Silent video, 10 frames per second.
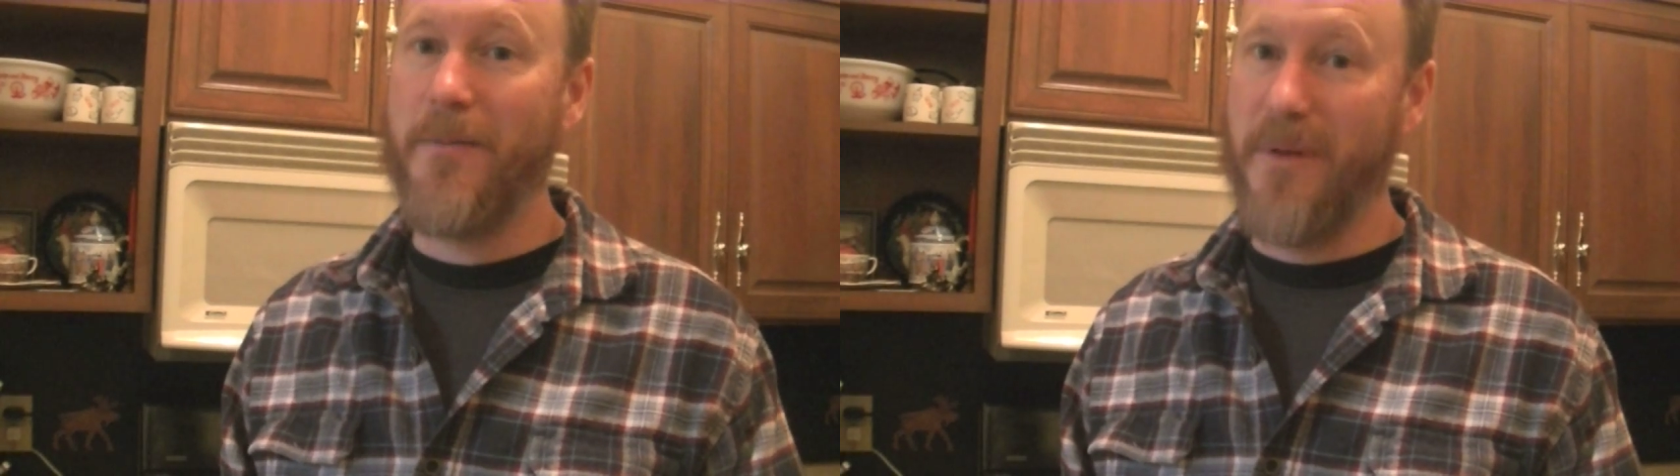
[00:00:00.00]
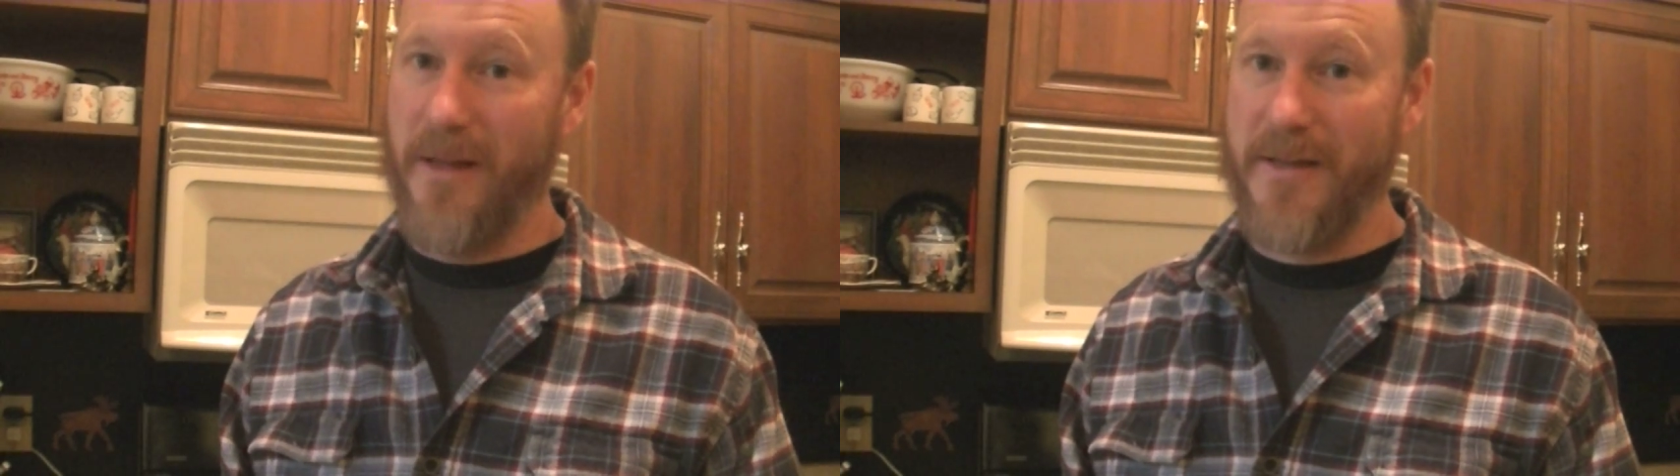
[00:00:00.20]

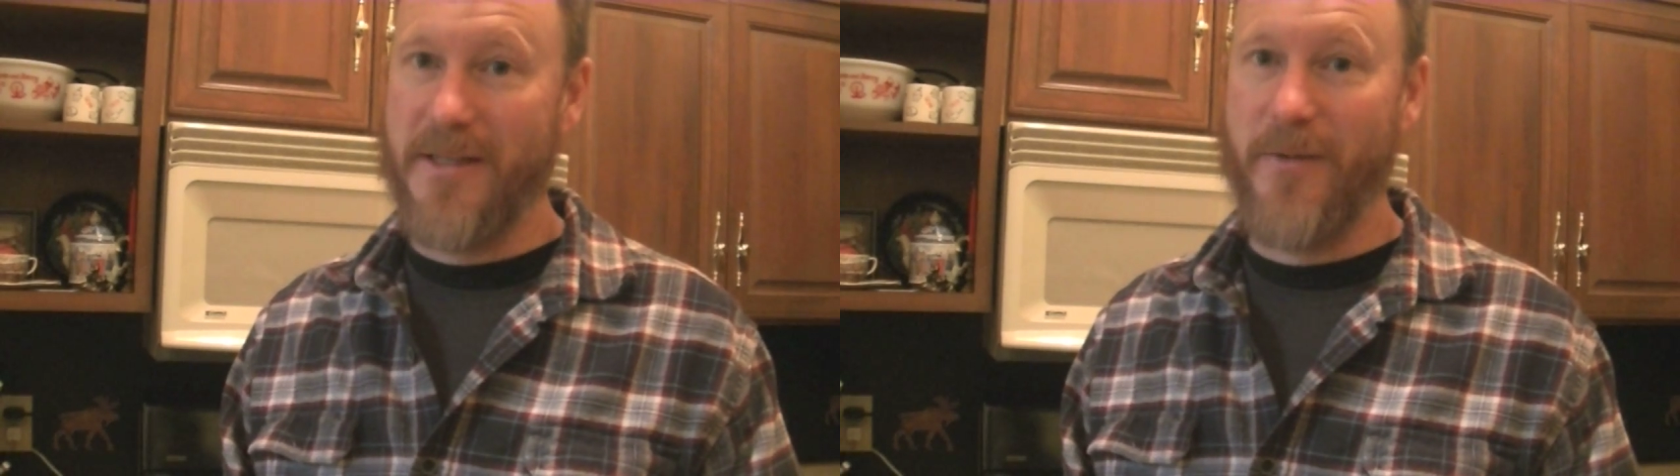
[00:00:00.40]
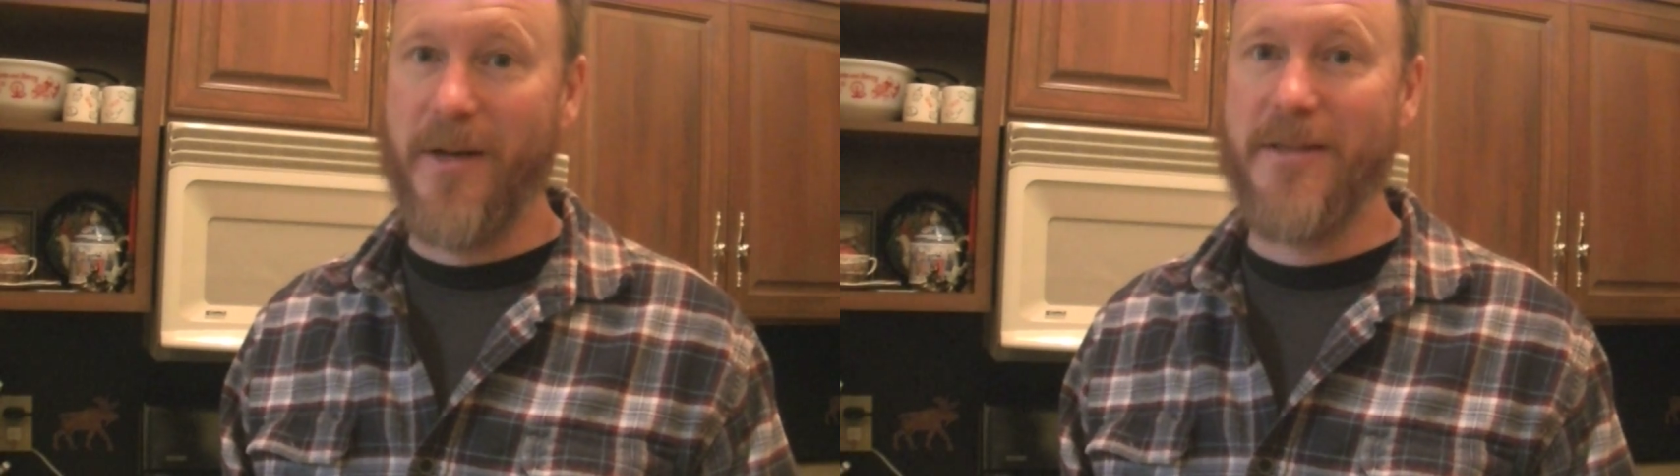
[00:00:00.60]
but let's
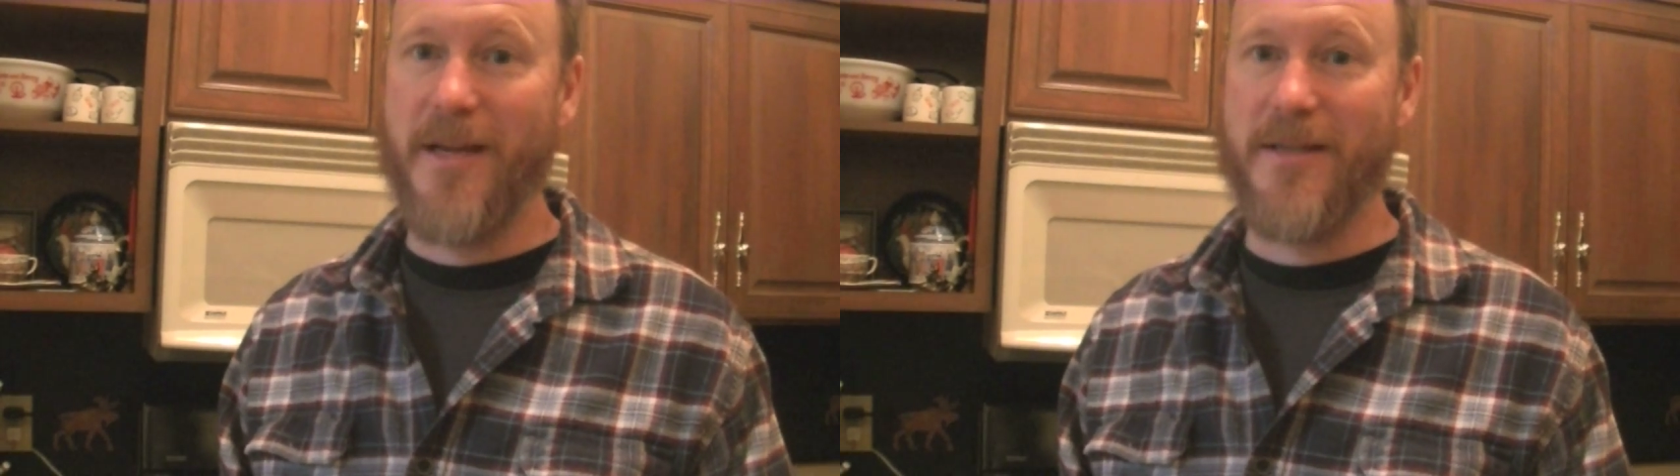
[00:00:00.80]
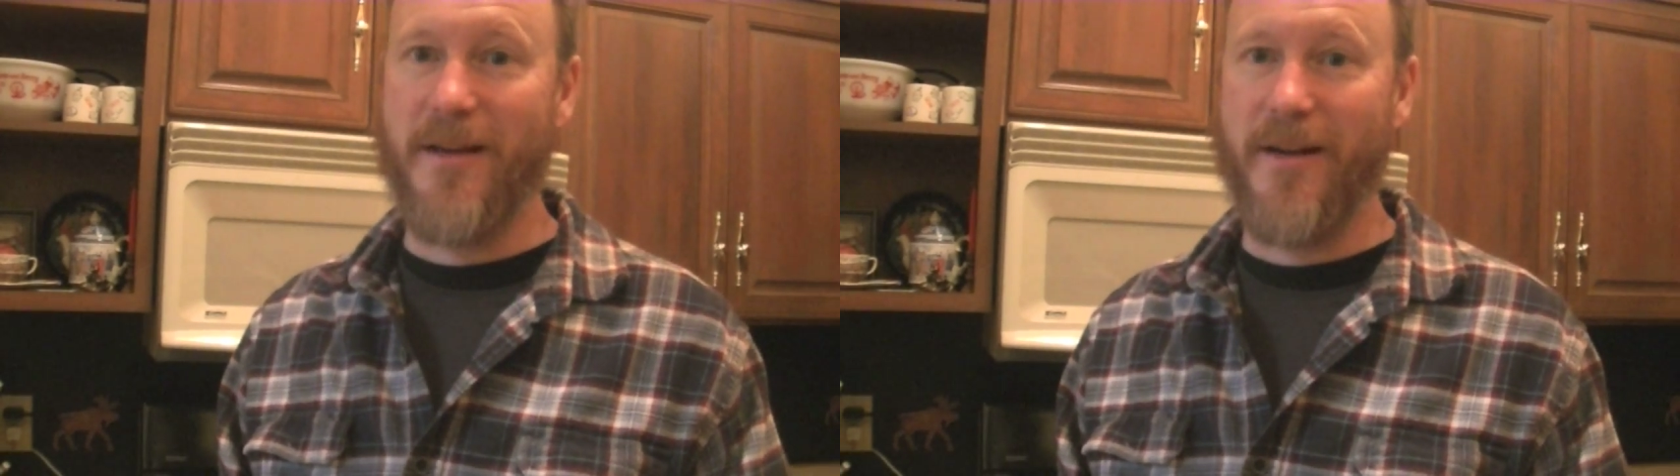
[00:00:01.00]
see what it
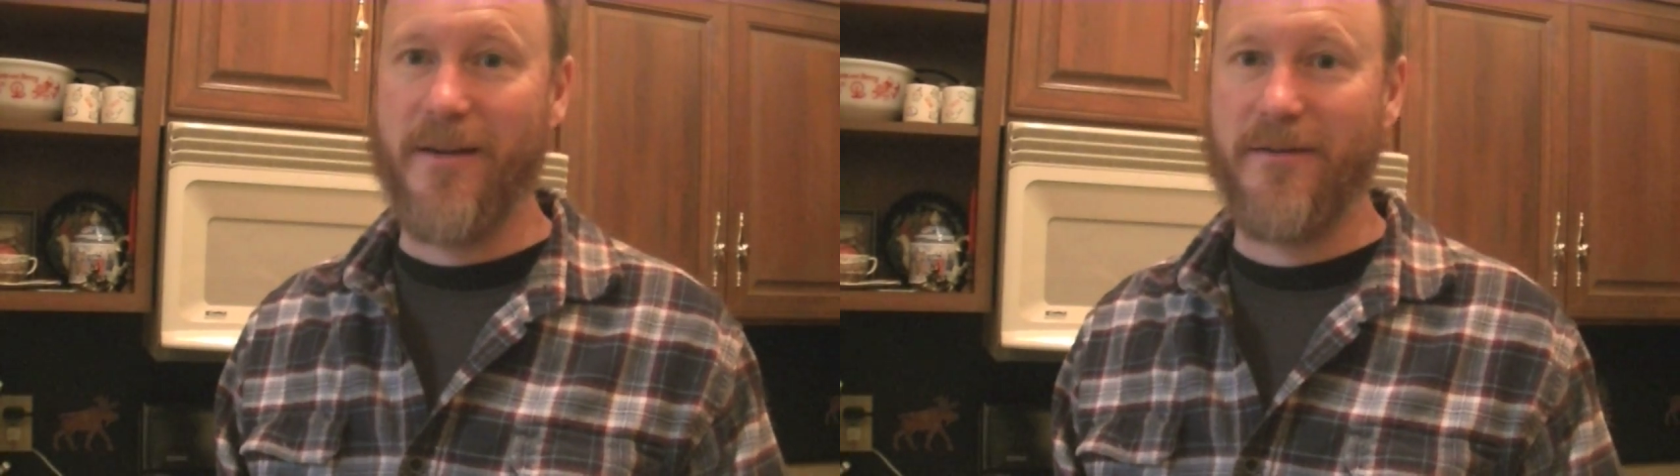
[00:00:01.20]
tastes like.